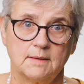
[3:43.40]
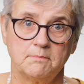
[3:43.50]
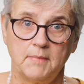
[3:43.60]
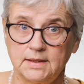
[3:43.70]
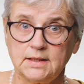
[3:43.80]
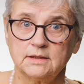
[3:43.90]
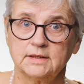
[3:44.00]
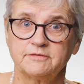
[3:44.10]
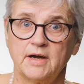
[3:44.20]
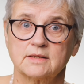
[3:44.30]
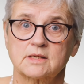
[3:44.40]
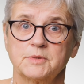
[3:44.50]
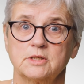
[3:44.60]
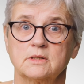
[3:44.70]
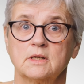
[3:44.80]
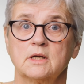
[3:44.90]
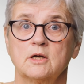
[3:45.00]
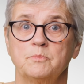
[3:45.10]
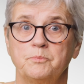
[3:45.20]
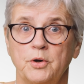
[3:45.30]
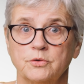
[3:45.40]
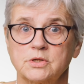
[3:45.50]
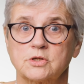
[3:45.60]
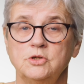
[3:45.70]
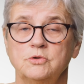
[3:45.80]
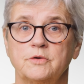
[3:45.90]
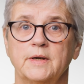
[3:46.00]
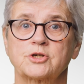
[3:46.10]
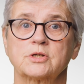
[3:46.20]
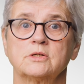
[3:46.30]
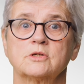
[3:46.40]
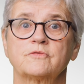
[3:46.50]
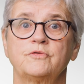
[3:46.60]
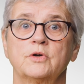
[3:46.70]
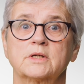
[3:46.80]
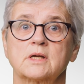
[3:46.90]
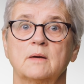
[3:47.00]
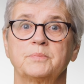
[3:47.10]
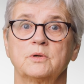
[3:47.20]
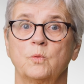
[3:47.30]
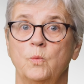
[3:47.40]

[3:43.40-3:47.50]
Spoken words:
medical advancement poses new questions, for example,